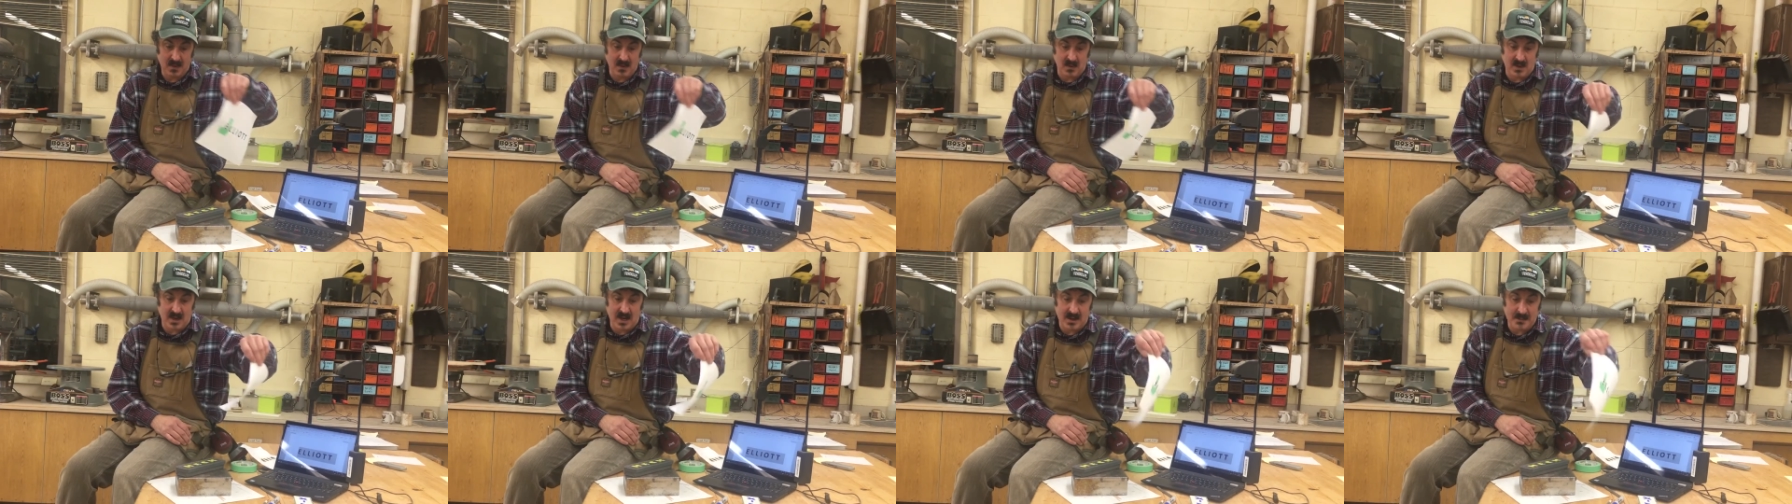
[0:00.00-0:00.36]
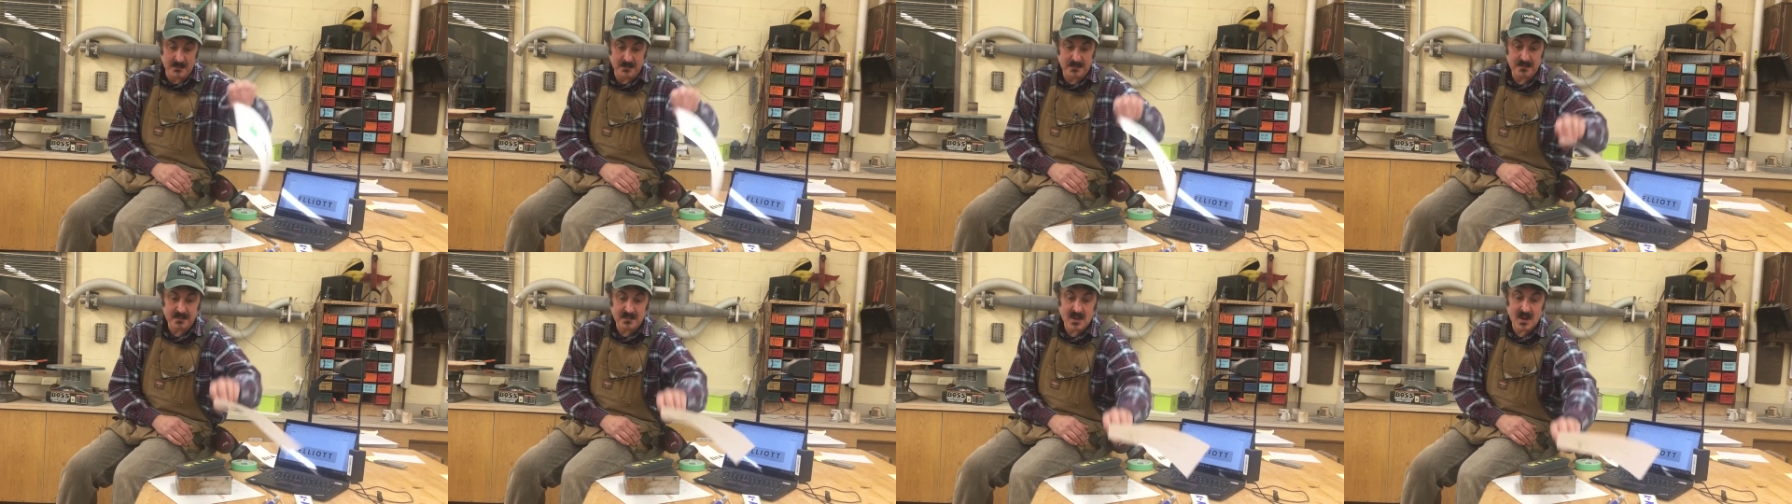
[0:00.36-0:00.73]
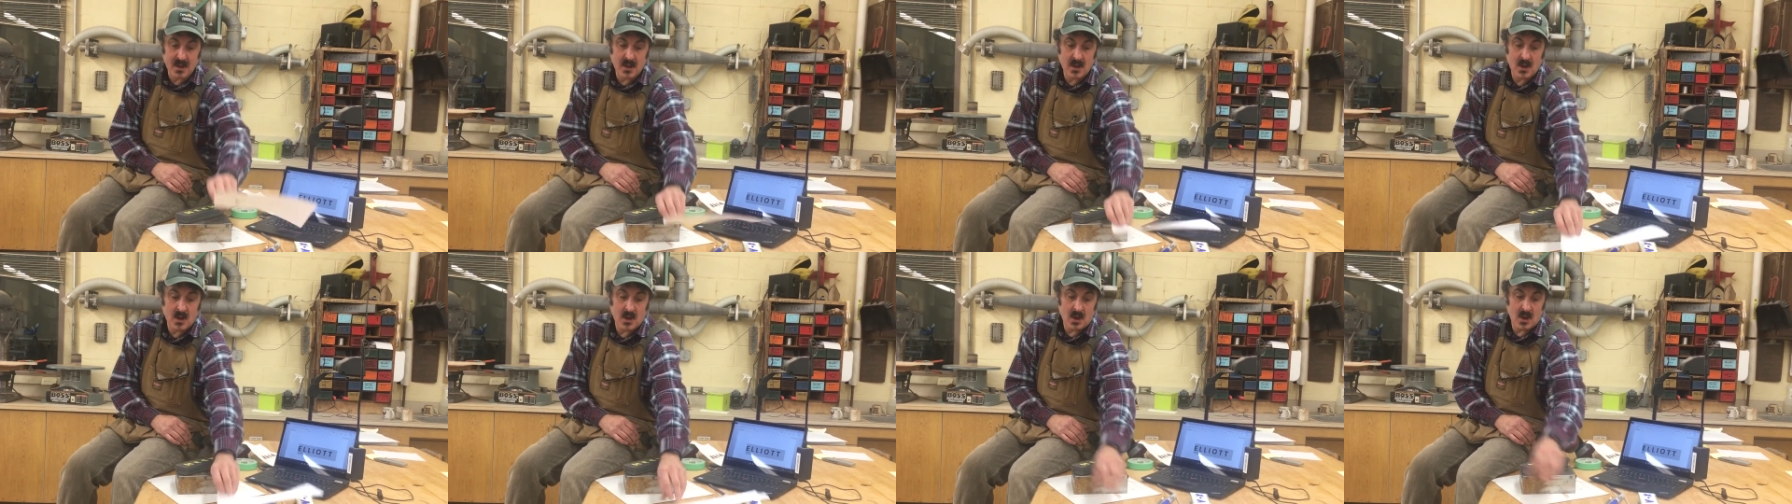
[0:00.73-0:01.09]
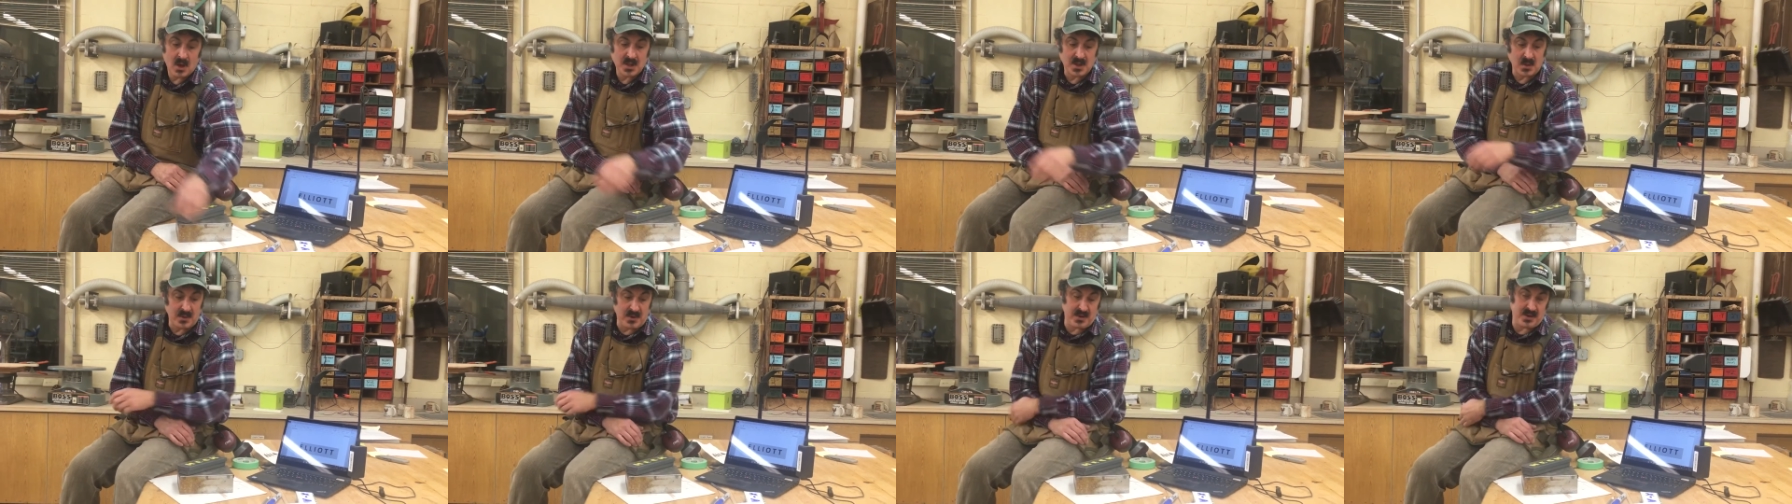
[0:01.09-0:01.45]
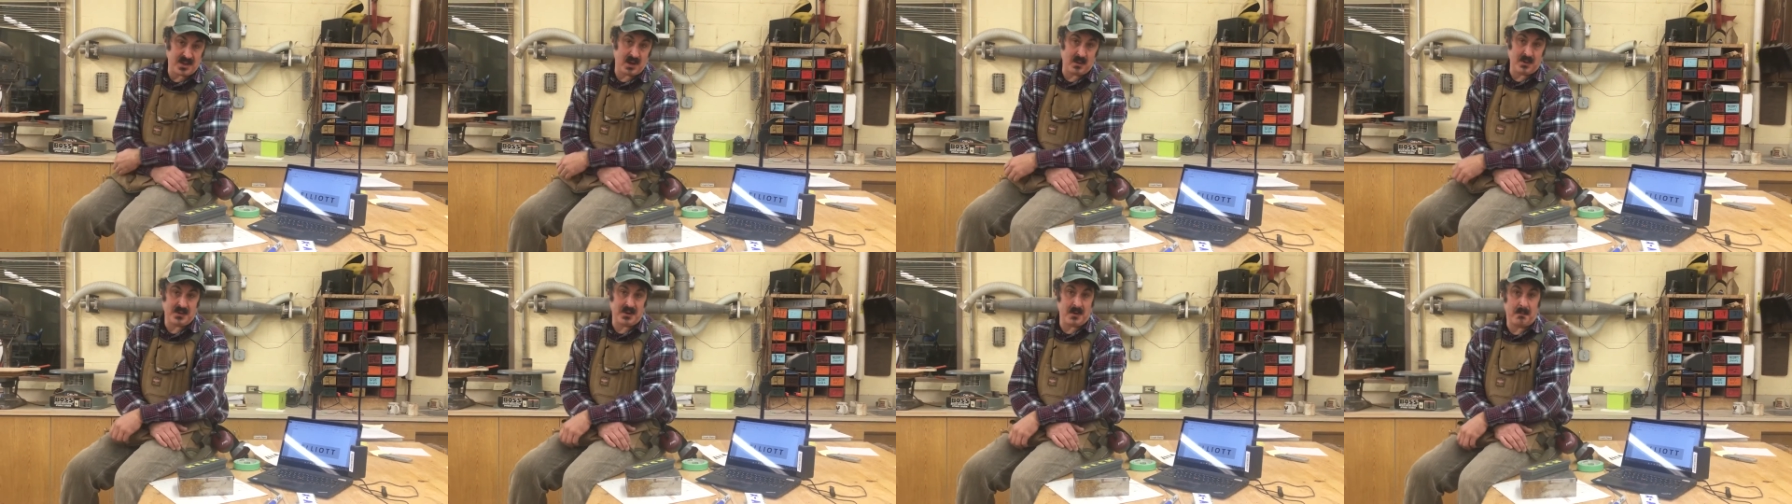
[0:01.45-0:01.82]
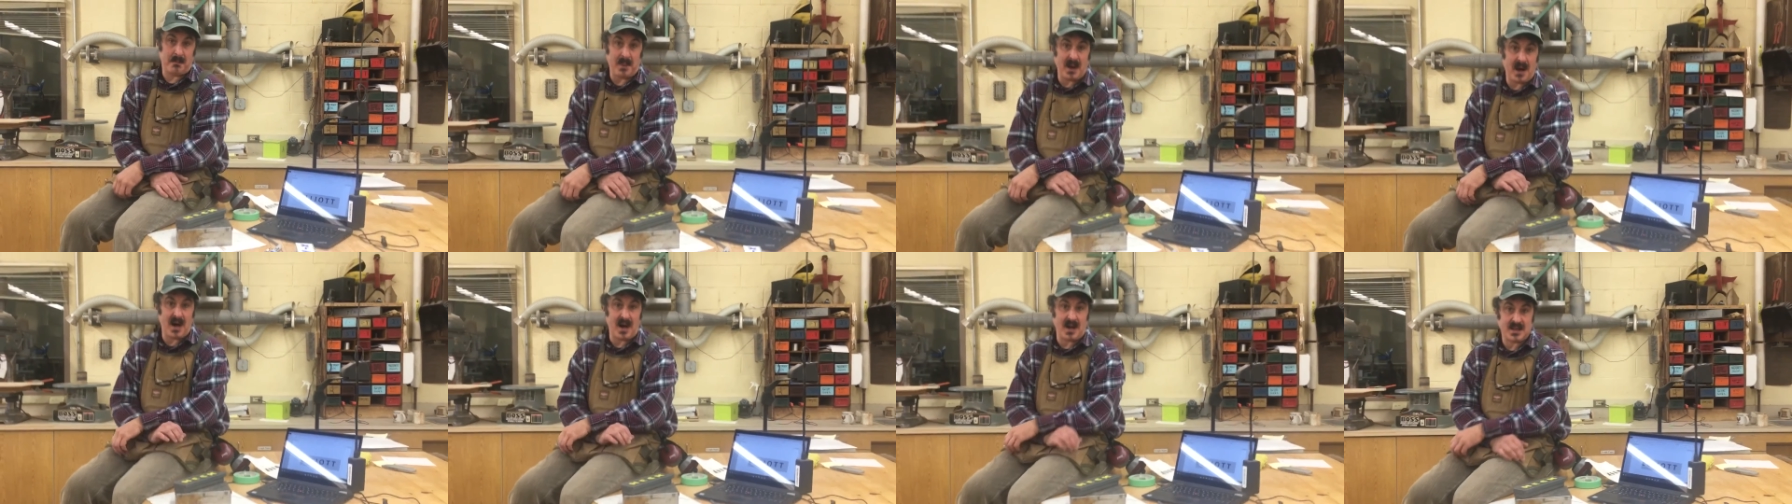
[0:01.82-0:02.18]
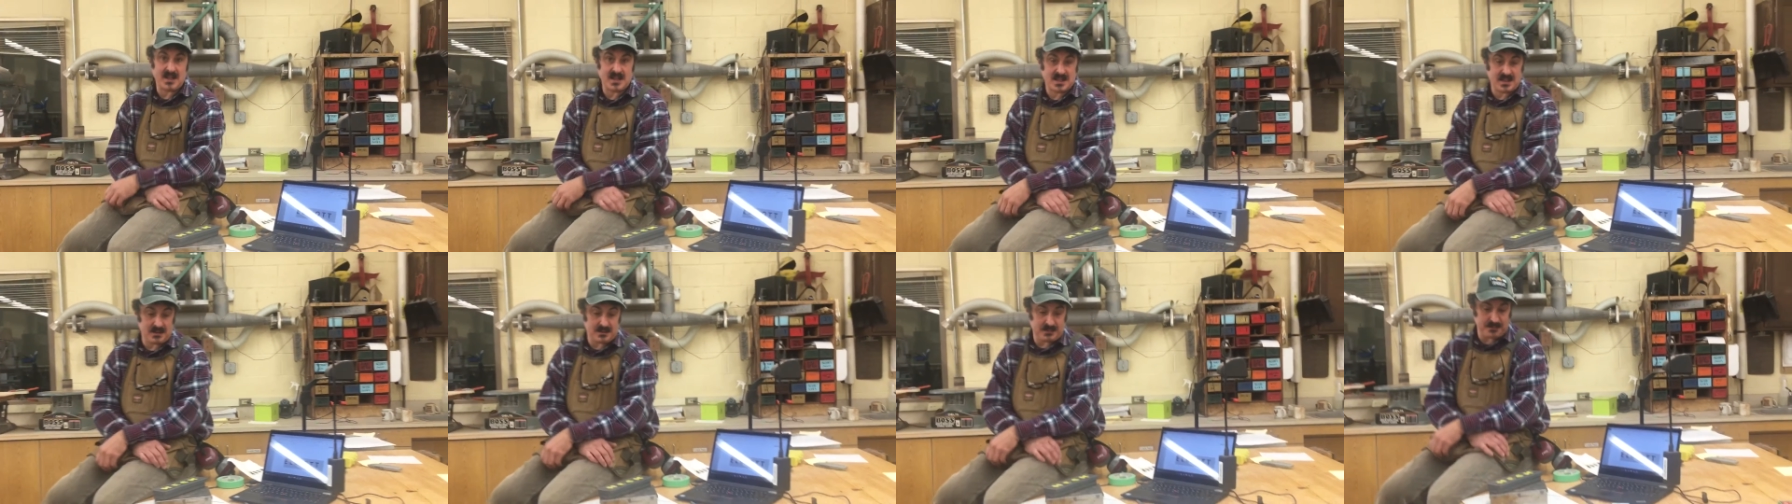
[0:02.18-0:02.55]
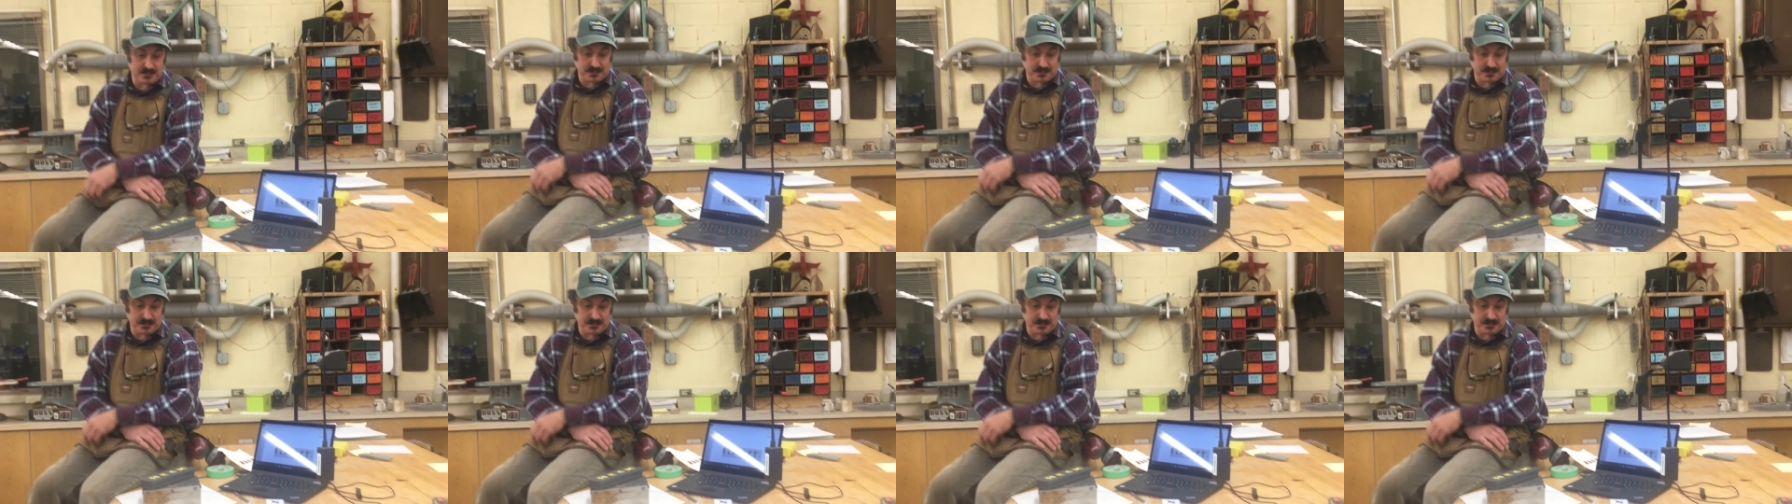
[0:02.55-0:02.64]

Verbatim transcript: Okay? So when you're done with your box,